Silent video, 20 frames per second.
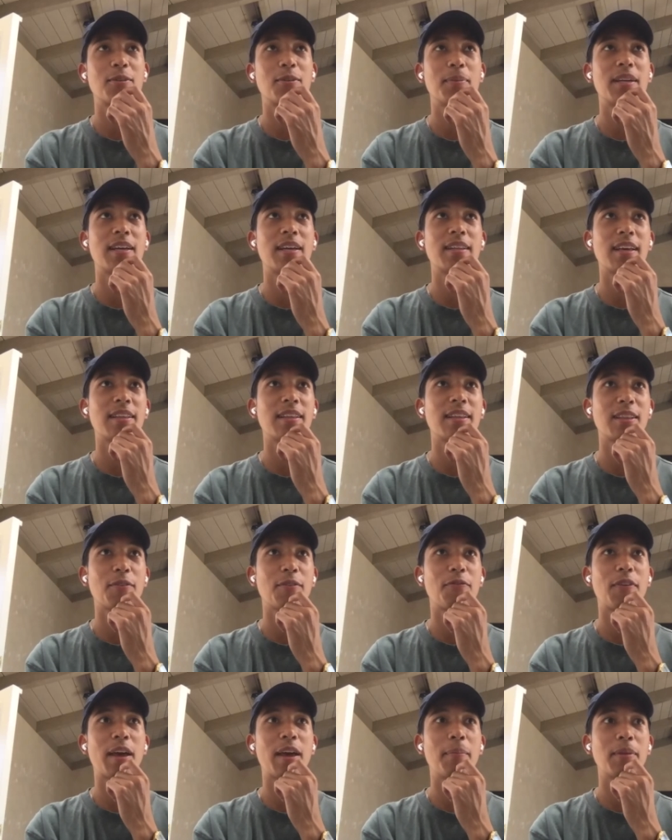a little bit. I think the
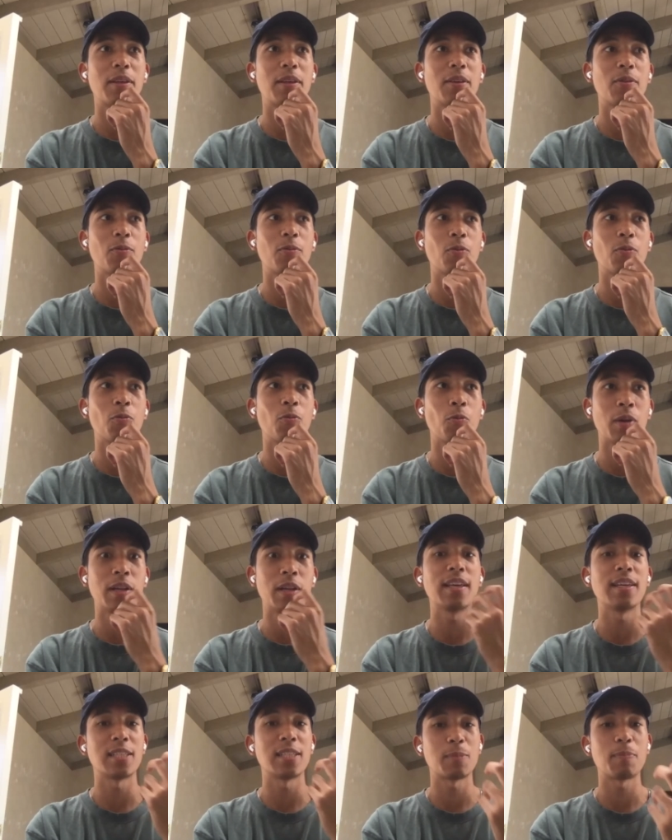family
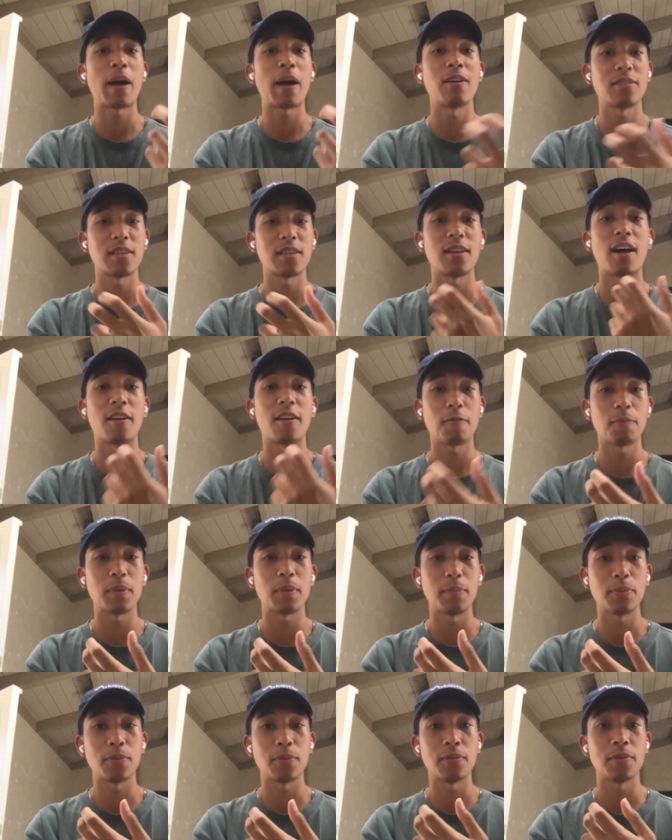really inspires a lot of
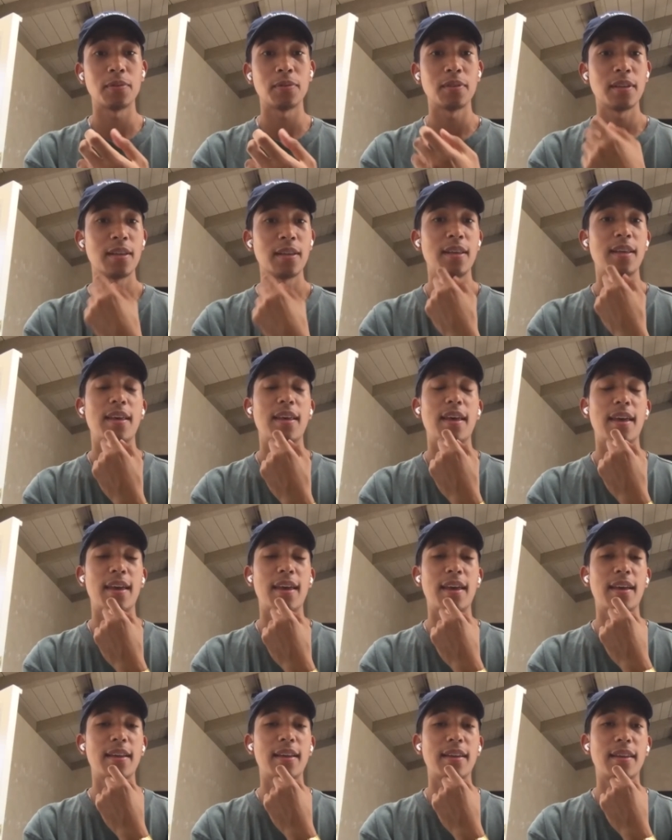people.
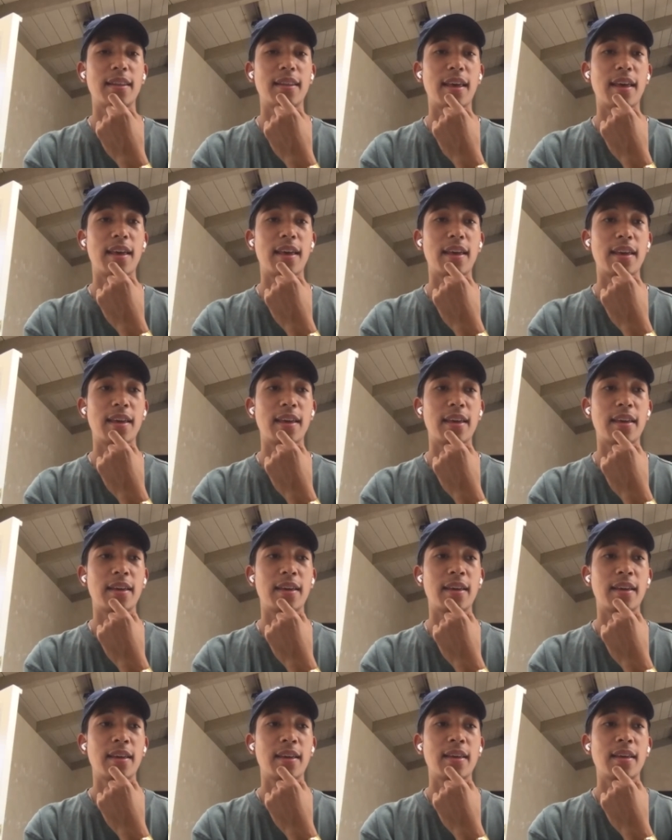and
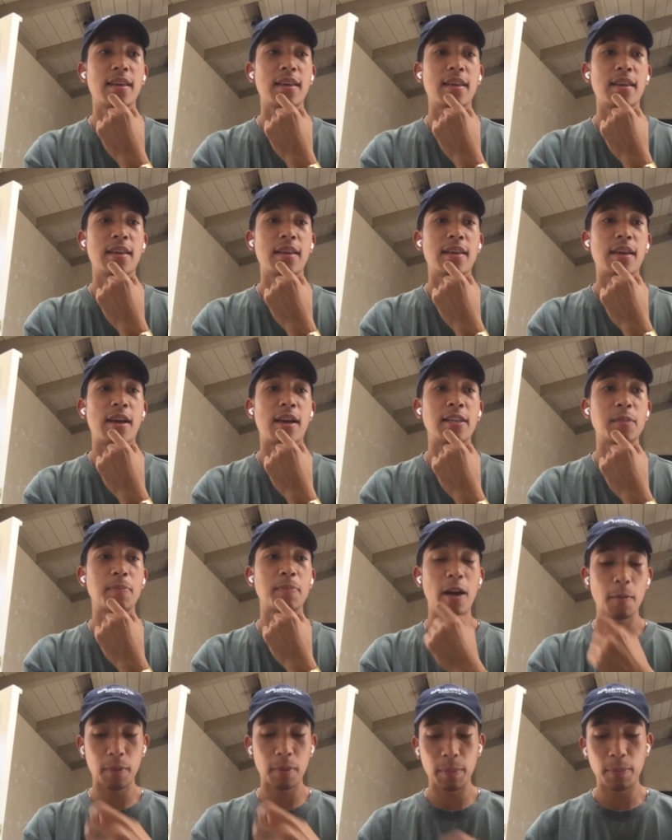they
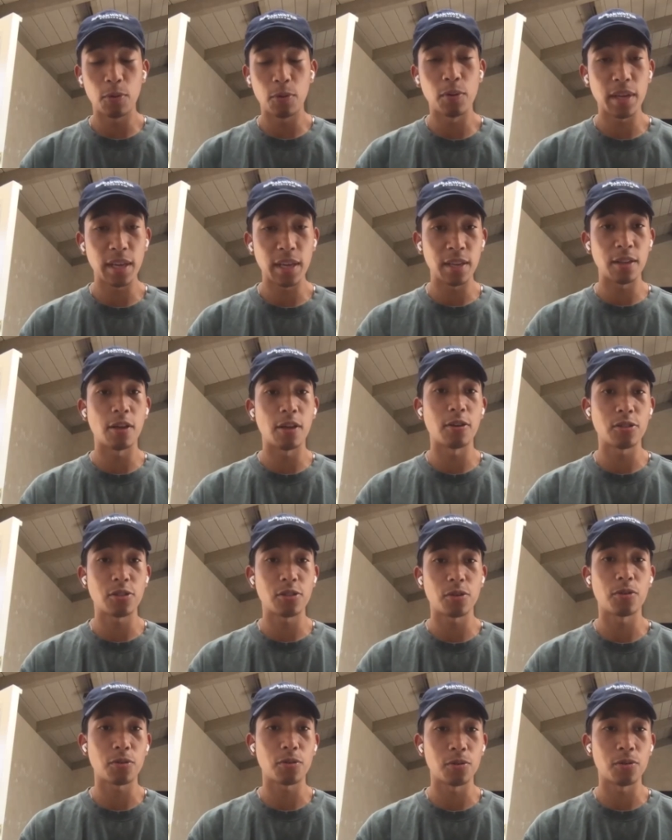inspire people in their
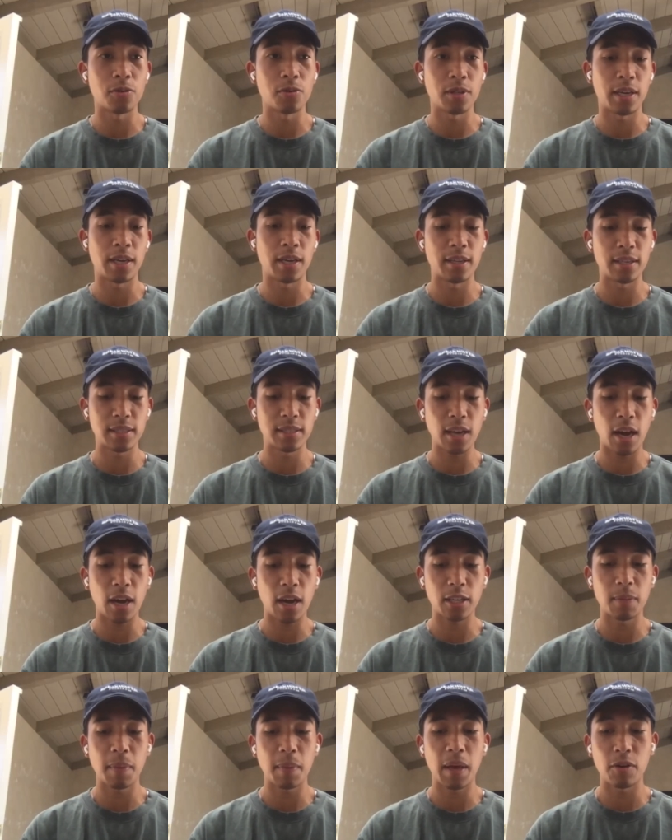circle. And this
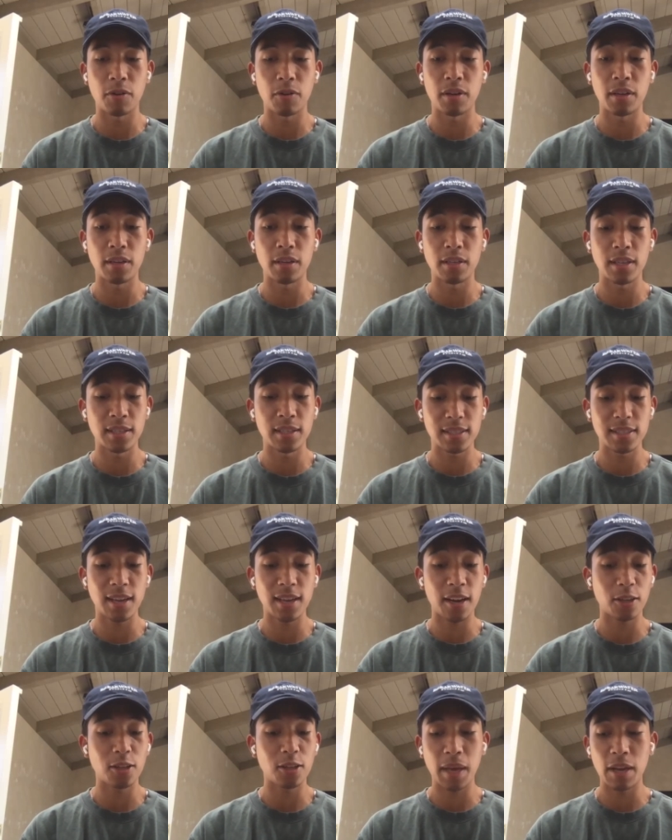documentary
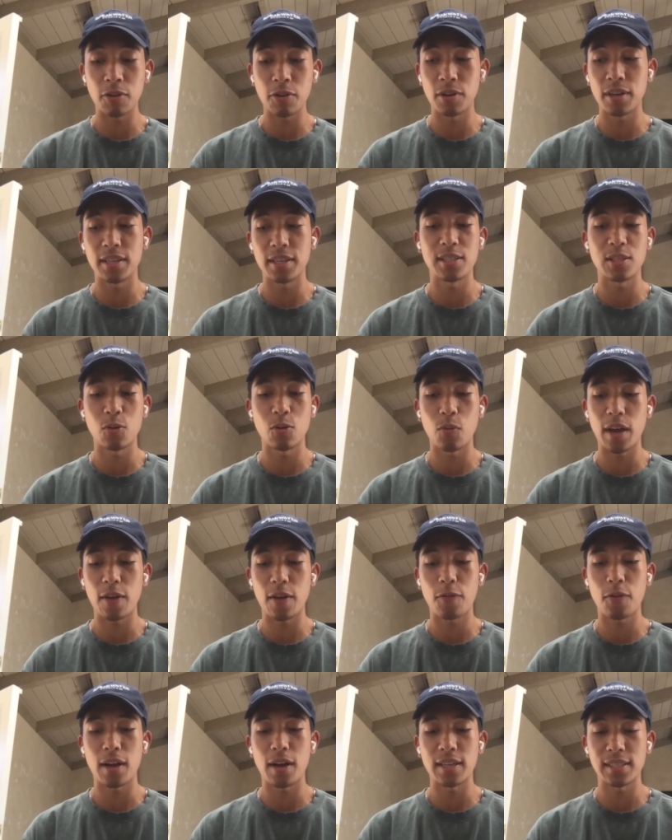is a way
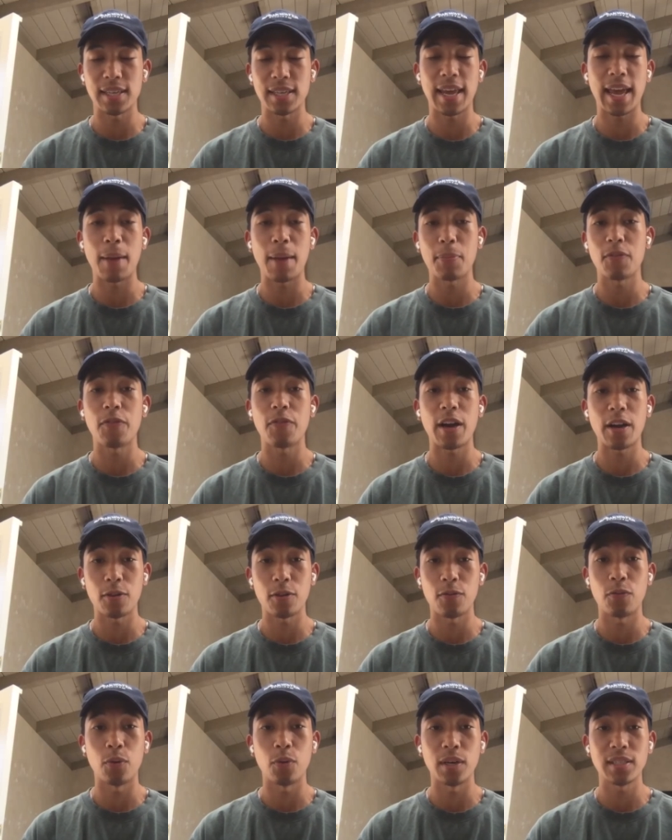for us to amplify
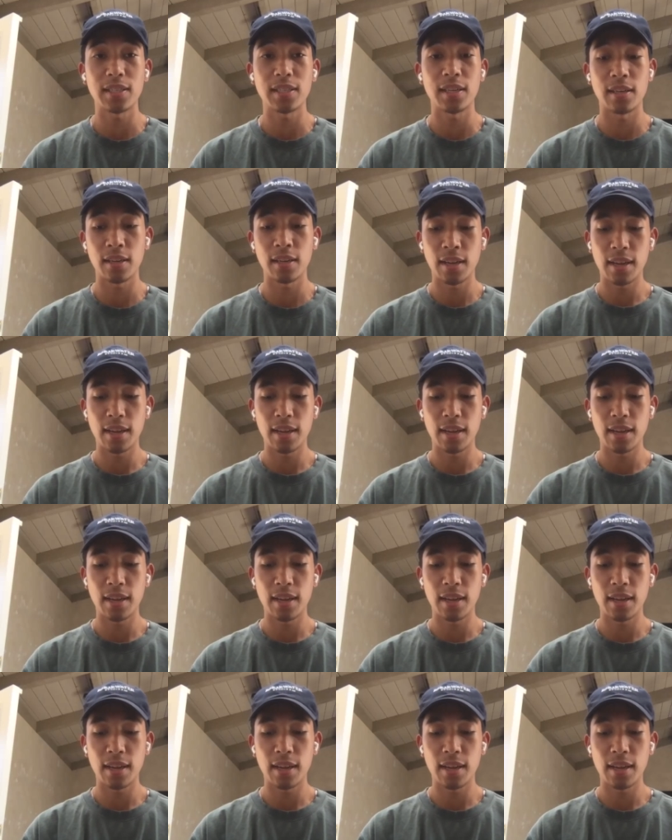their voice